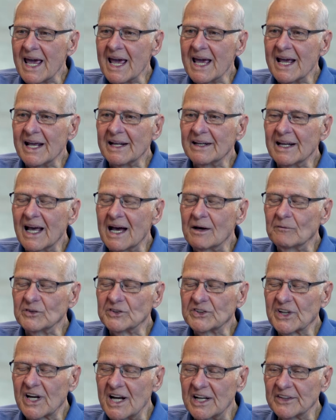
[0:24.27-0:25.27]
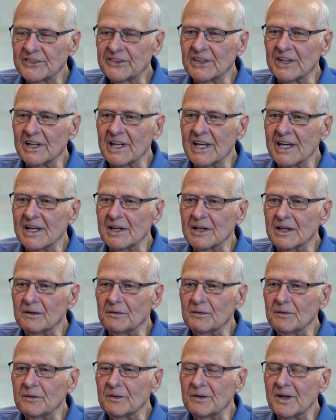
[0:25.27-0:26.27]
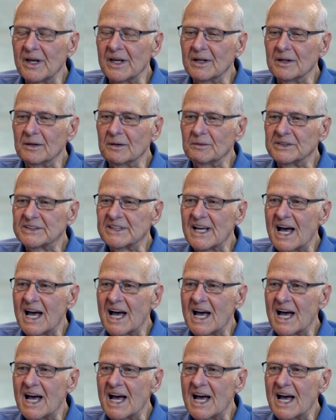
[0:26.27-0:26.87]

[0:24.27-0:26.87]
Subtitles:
And I was constantly in a